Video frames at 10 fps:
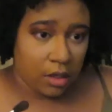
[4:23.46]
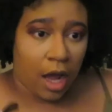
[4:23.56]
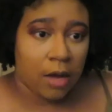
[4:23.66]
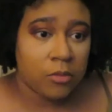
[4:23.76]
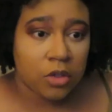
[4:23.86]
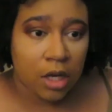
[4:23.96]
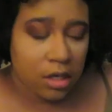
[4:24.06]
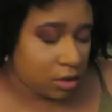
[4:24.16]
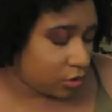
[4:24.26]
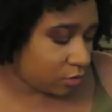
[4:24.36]
Like, I'm
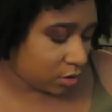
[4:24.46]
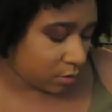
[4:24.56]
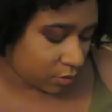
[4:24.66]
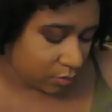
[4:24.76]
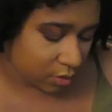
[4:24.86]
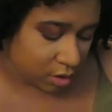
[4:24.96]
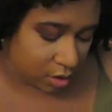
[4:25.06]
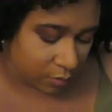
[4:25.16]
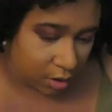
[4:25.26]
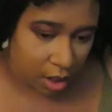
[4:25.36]
trying to do something with
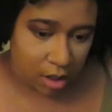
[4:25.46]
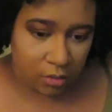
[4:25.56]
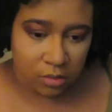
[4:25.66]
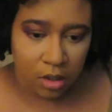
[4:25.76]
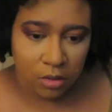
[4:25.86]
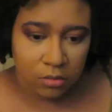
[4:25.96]
it, but I don't know.